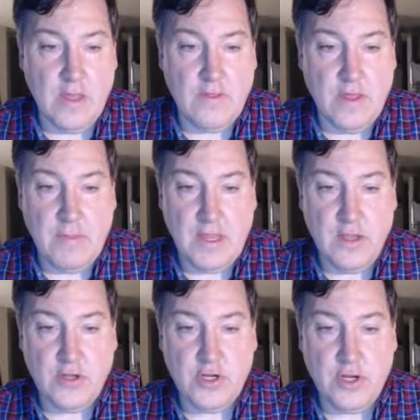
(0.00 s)
They make
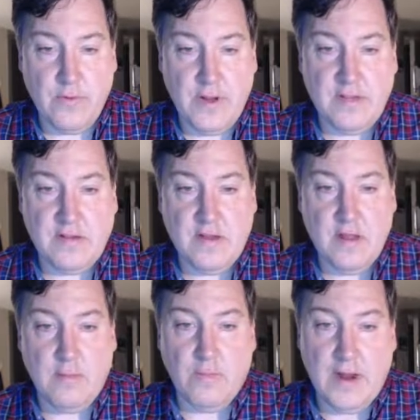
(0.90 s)
you generate
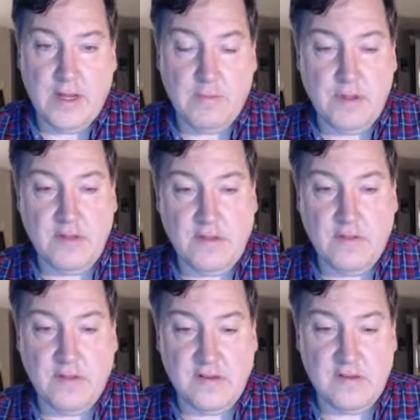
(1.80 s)
some randomness.
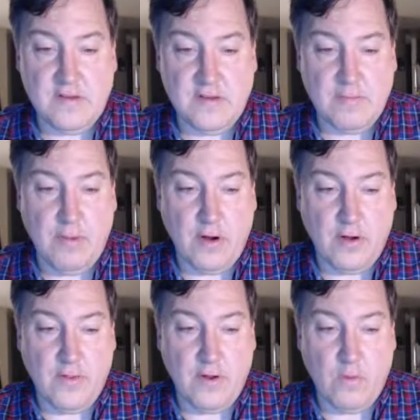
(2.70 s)
This is just part
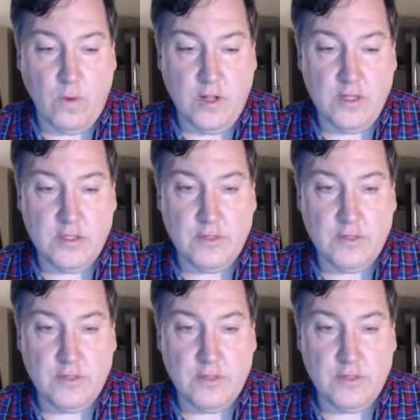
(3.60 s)
of their wallet.